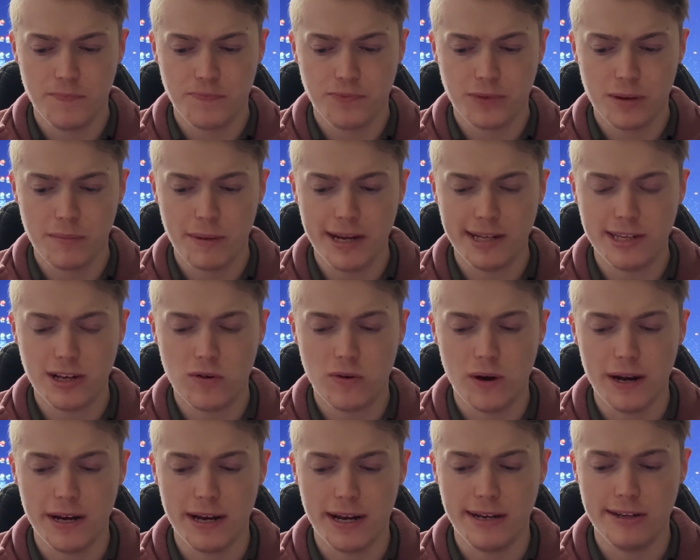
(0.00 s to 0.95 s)
makes it
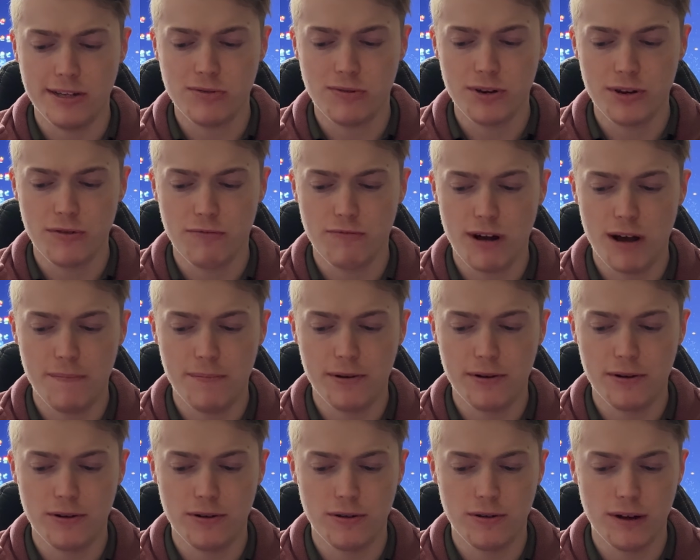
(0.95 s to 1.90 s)
quite nice when you wrap
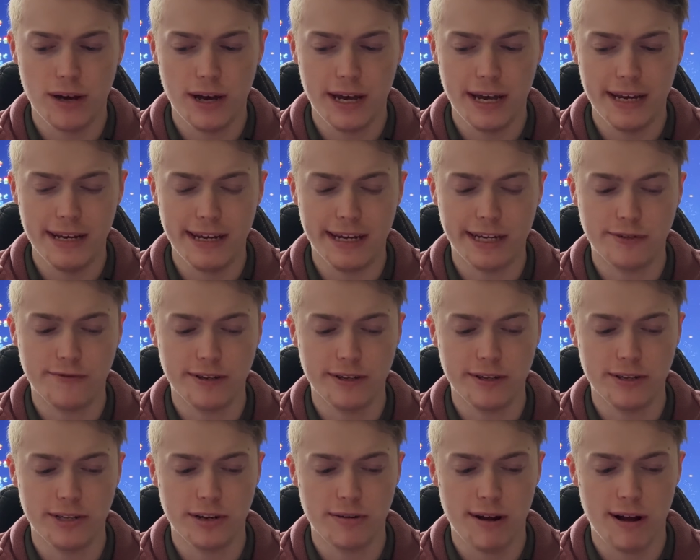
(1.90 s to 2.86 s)
your index
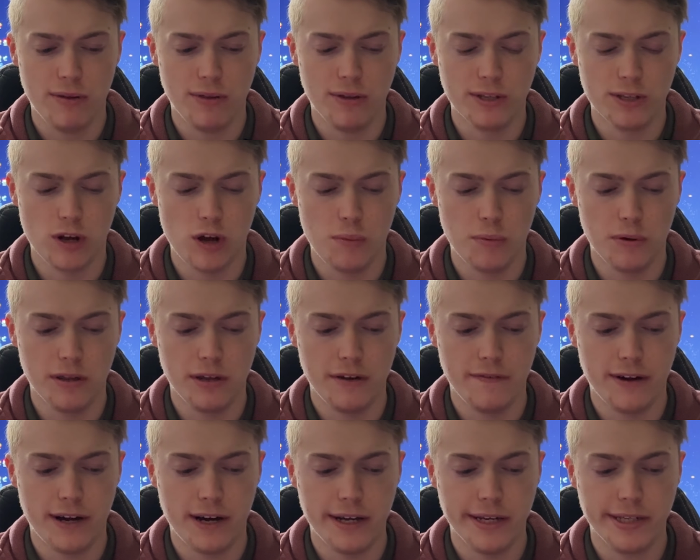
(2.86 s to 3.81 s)
fingers around the top of the
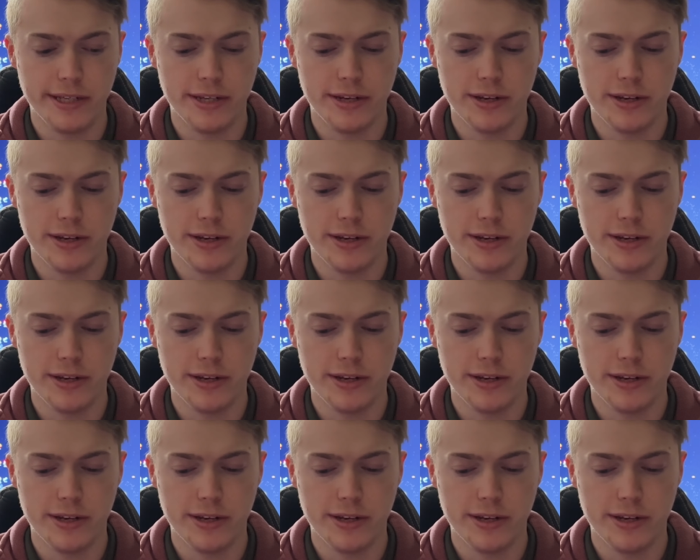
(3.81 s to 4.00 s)
device.